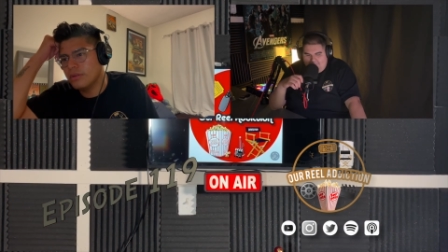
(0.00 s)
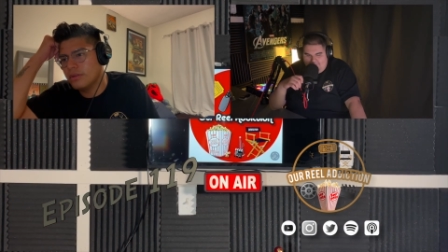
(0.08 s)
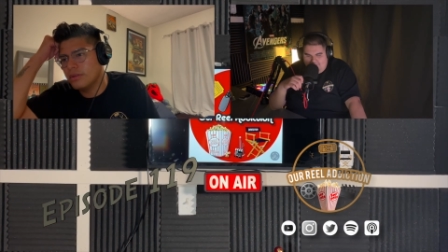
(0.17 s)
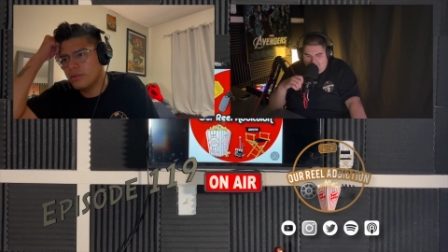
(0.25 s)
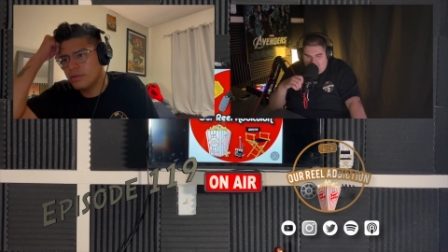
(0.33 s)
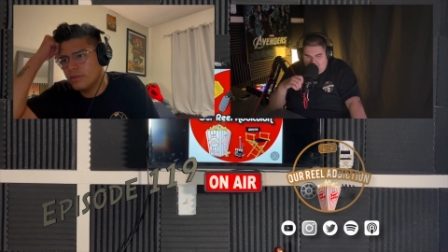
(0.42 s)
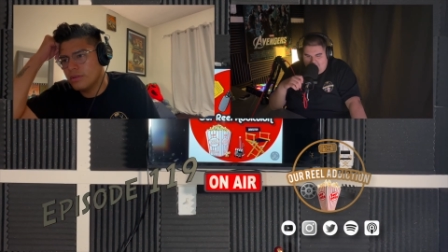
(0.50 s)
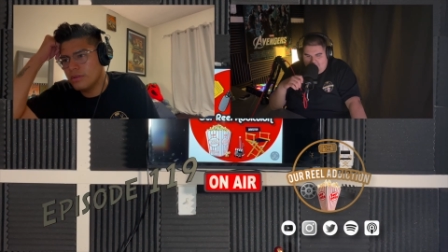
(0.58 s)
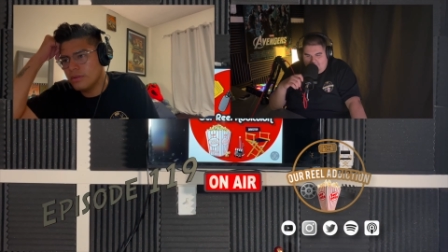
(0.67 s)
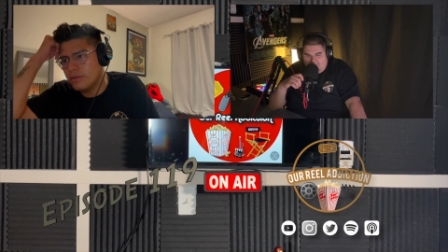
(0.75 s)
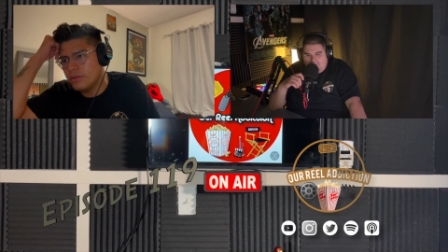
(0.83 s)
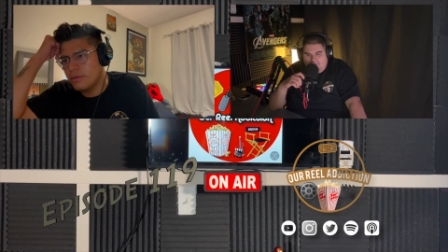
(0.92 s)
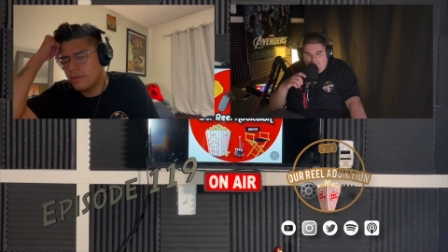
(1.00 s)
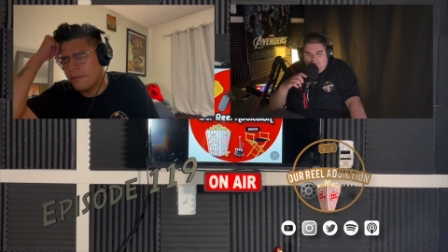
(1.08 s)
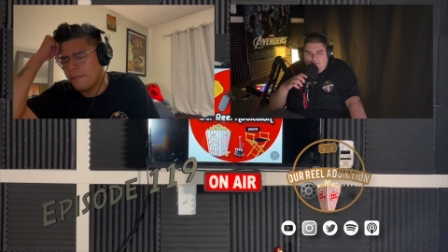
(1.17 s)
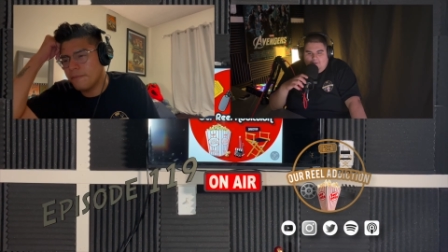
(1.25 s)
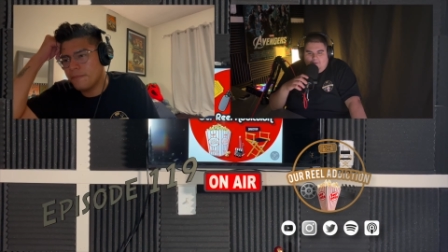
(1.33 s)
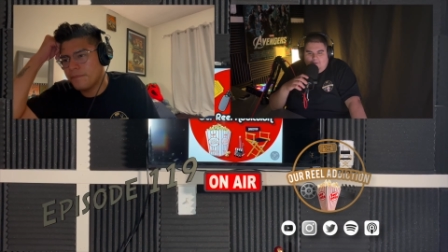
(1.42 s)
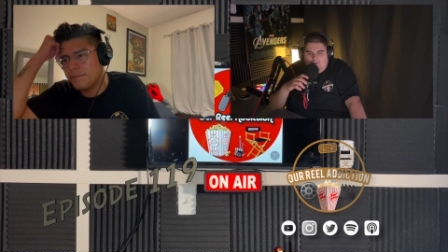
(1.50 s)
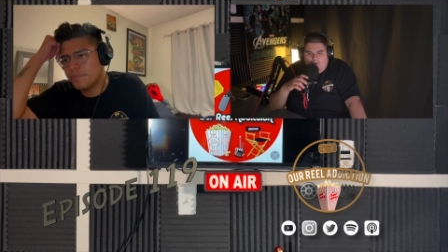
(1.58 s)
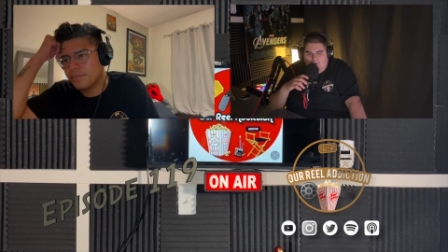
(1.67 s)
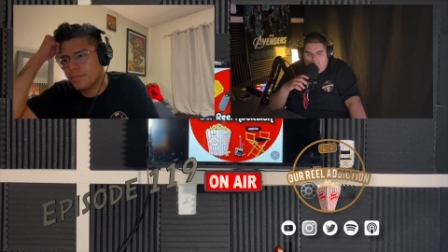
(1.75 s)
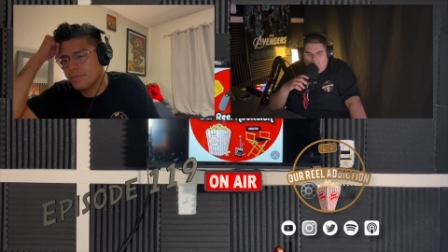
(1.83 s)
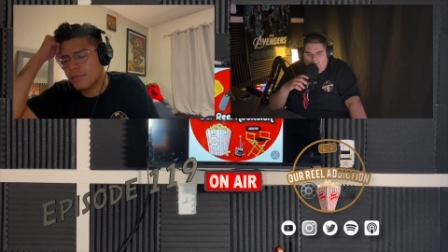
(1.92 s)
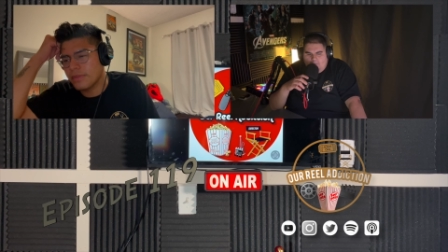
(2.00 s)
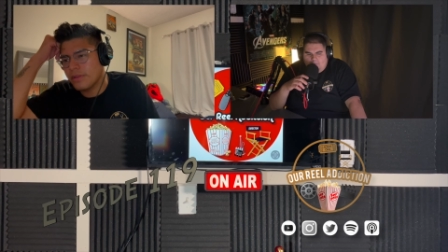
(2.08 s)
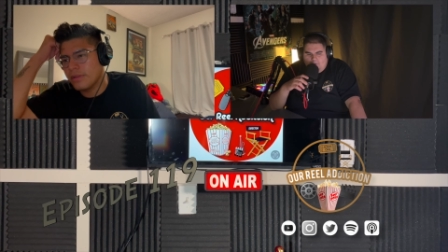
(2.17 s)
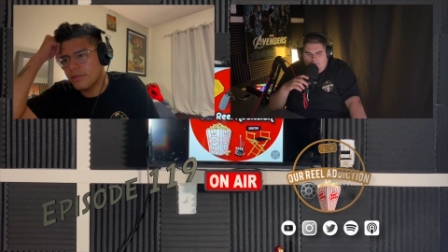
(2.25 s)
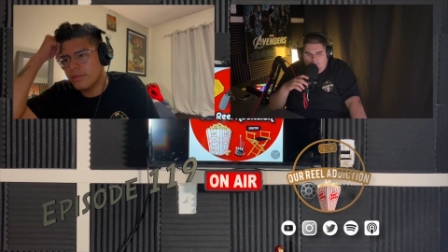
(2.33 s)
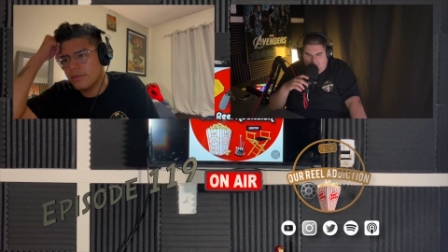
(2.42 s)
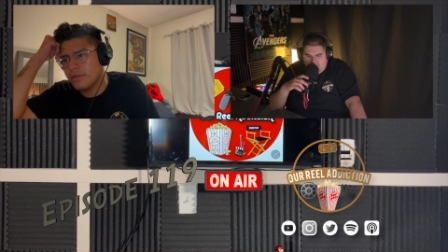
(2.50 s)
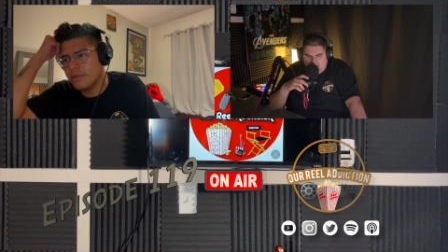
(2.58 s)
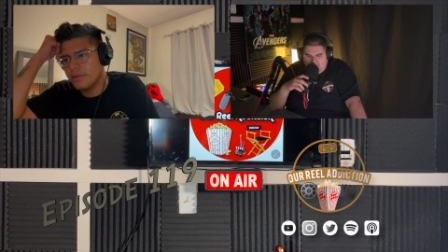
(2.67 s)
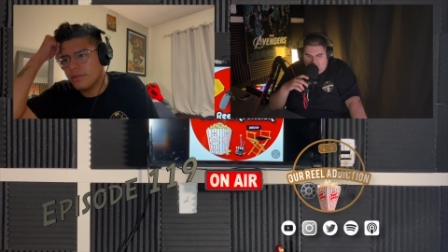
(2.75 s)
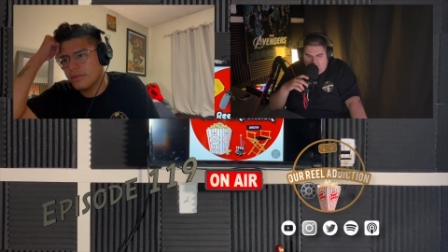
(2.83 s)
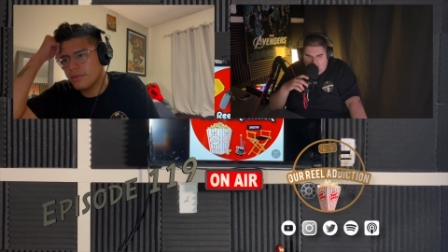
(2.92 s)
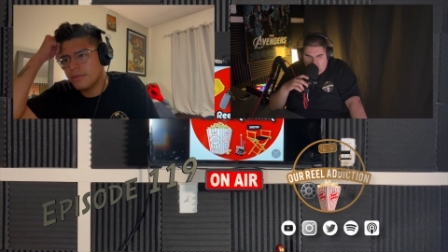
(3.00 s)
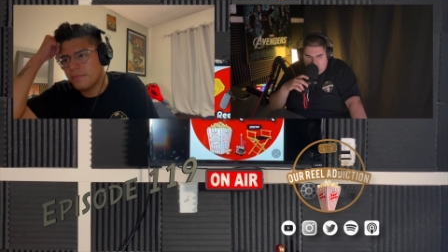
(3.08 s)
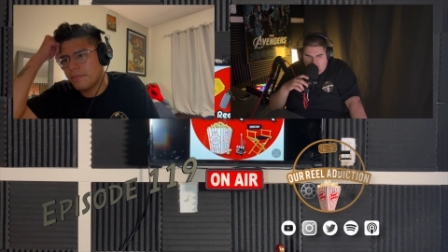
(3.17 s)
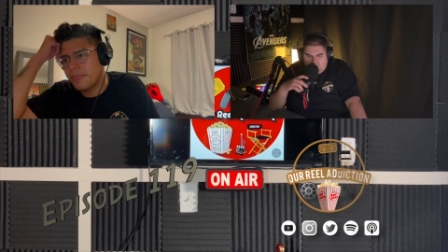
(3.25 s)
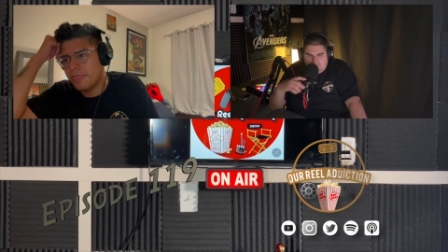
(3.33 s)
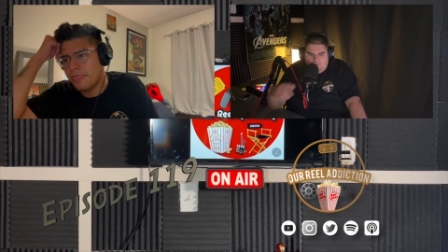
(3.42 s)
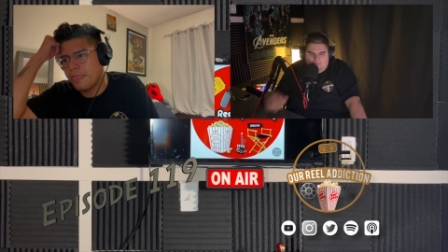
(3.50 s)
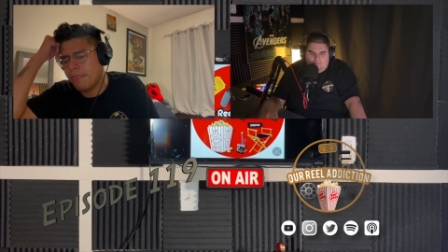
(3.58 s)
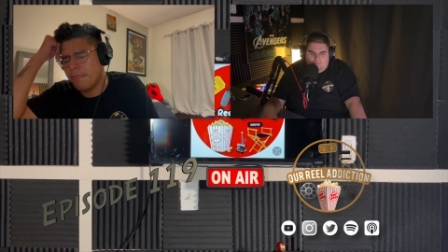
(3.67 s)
the way of what they're a family is this fortress.